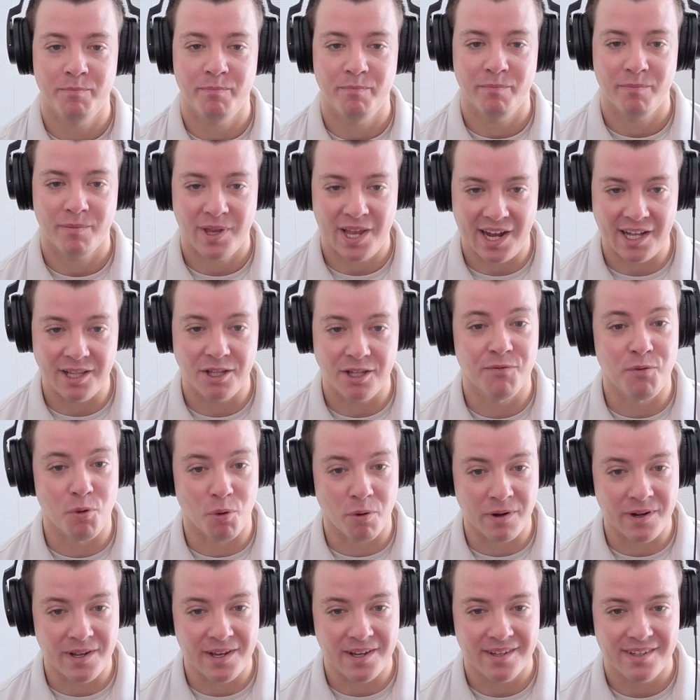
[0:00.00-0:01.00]

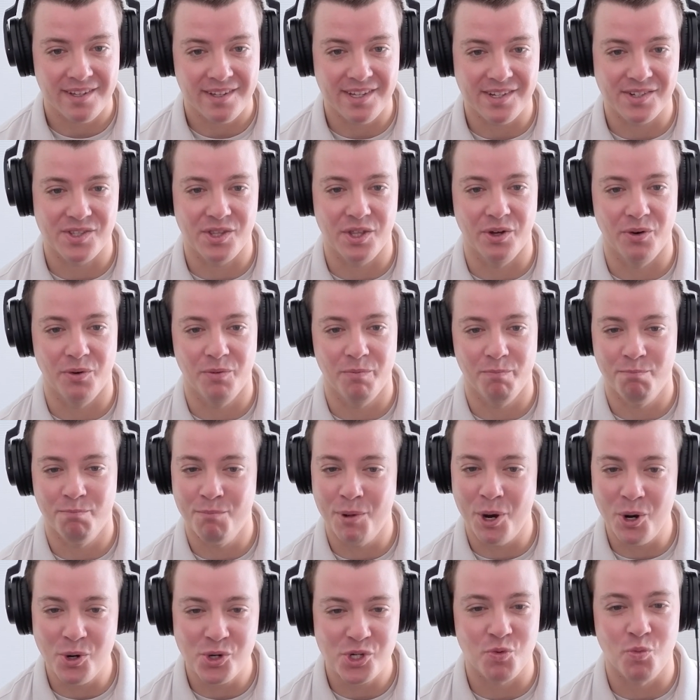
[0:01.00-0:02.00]
California is the
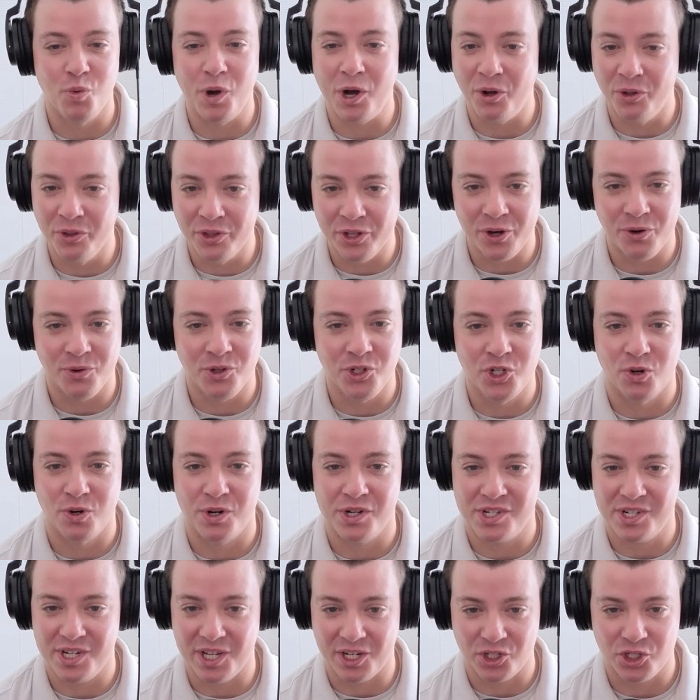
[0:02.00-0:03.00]
most well-known
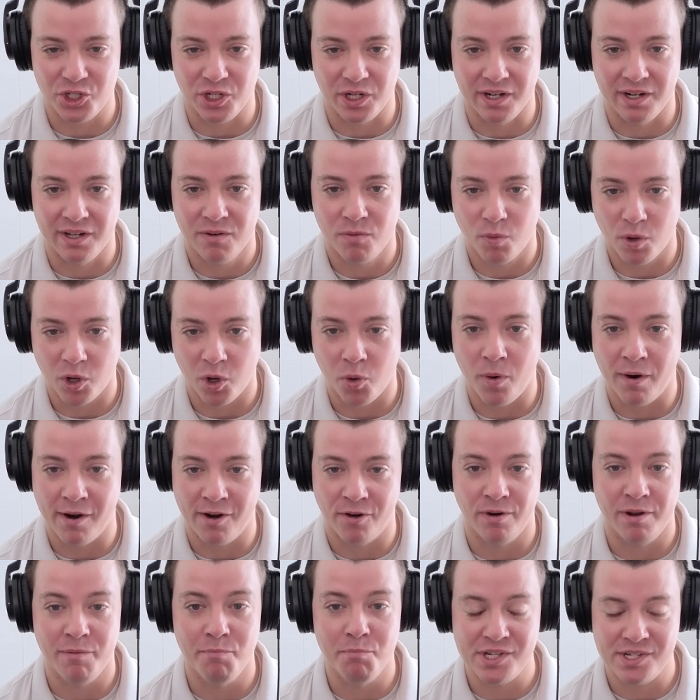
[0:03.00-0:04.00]
jurisdiction
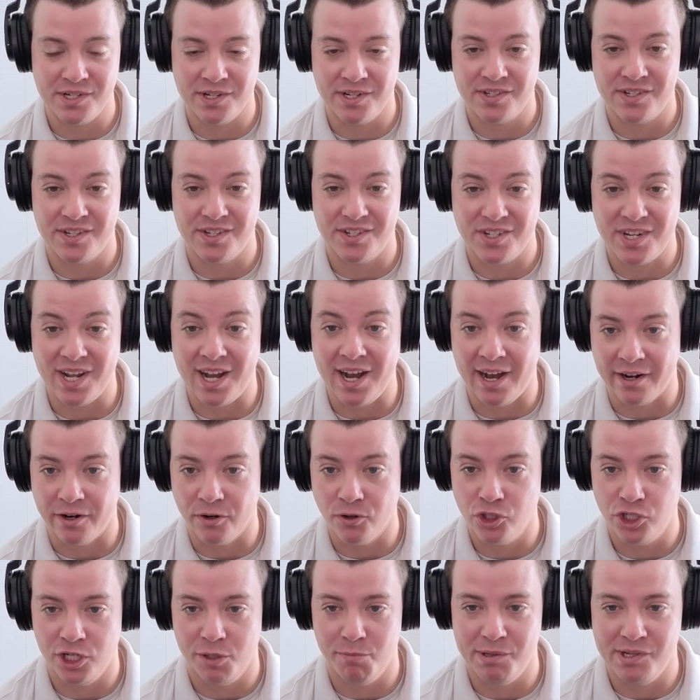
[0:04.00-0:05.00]
requiring businesses to
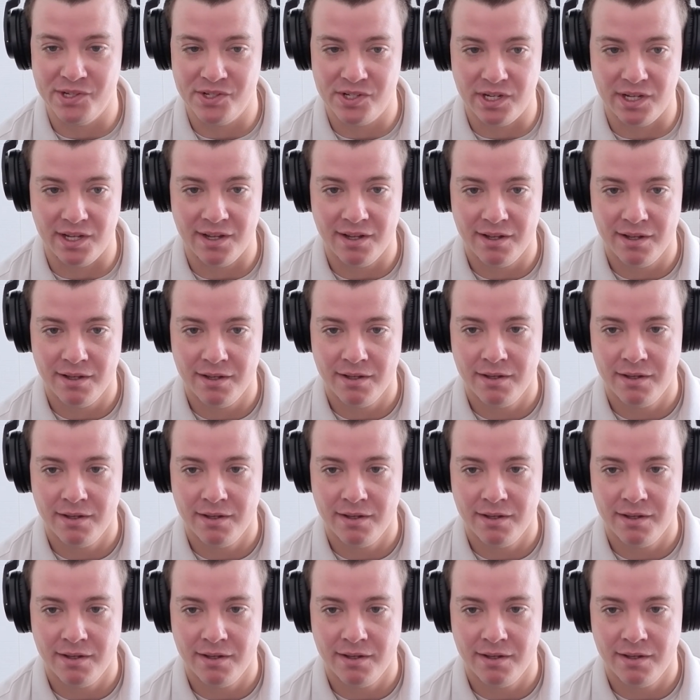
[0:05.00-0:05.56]
honor GPC.